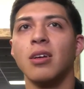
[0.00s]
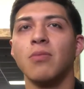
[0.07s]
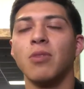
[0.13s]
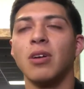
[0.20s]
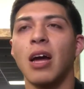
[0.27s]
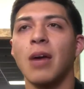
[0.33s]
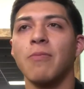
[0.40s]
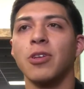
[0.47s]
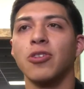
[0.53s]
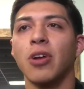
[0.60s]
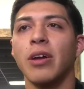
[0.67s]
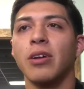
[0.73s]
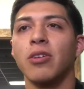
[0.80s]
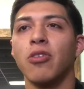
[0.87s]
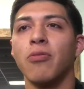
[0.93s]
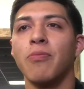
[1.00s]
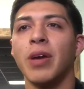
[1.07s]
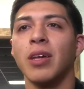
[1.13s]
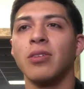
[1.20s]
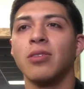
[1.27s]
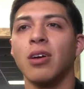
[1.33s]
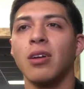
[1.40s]
but I've been trying to go
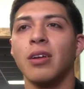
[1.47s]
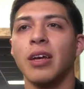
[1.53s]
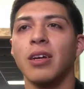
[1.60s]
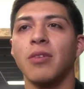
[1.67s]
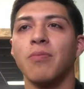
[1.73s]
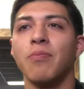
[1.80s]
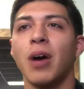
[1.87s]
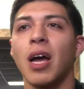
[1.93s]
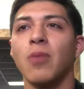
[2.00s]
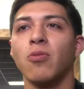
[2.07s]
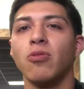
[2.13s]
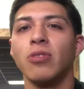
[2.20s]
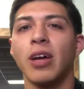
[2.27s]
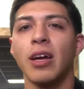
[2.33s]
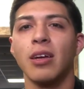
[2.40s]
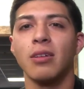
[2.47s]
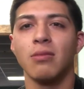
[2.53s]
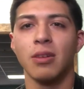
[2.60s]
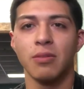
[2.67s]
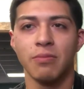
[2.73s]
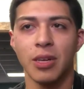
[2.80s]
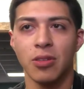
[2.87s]
based on like a Bible diet,
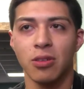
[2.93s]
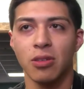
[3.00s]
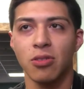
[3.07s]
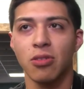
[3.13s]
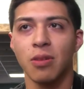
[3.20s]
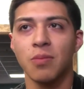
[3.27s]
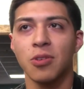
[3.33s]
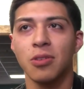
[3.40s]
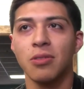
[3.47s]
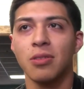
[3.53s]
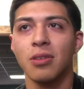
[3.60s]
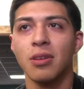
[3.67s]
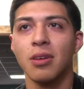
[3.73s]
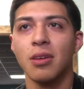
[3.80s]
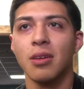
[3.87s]
like based on scriptures.